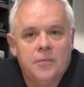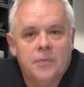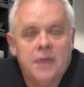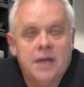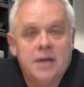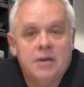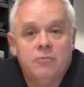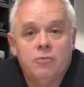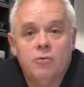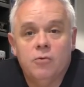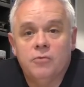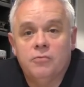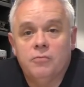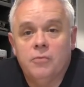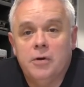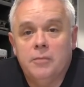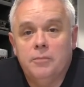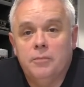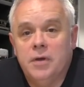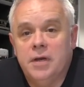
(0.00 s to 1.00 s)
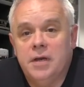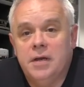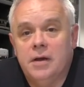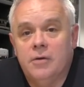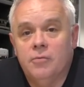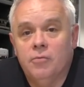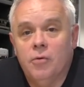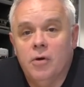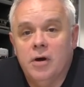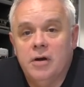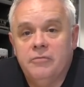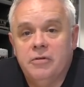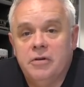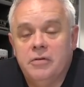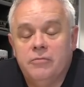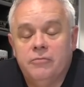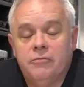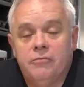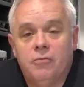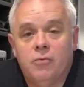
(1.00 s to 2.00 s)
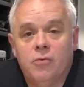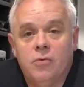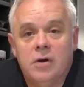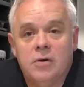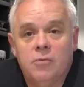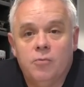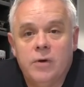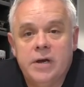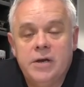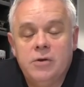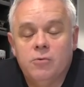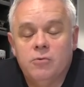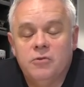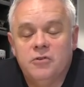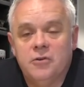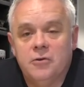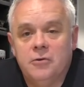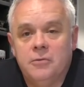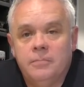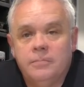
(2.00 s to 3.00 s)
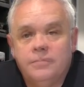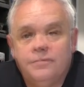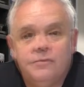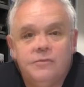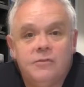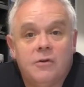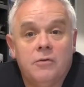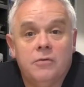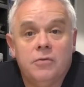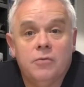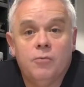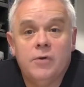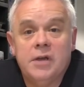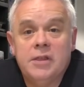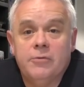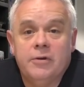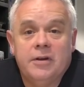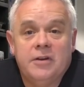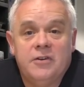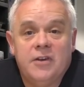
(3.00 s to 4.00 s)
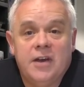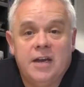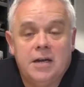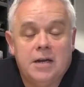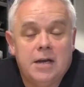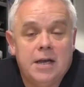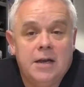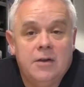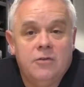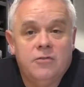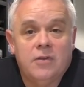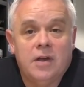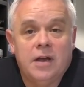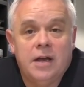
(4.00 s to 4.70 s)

that of course won't be arriving for a week or two. So the weathering techniques